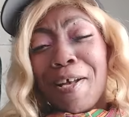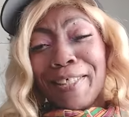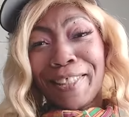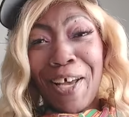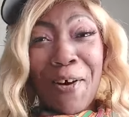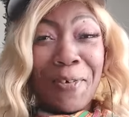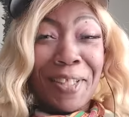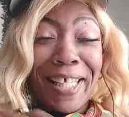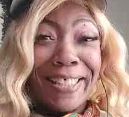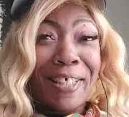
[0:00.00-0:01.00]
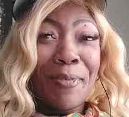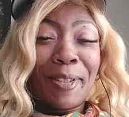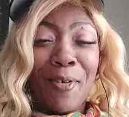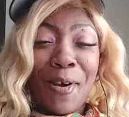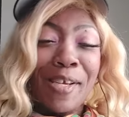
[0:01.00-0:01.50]
So let's see what's
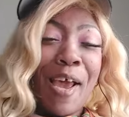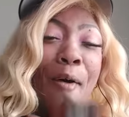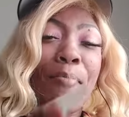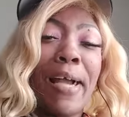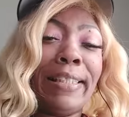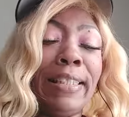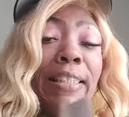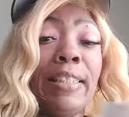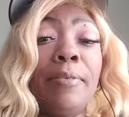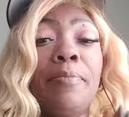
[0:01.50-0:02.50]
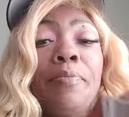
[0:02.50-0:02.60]
going down, Pisces.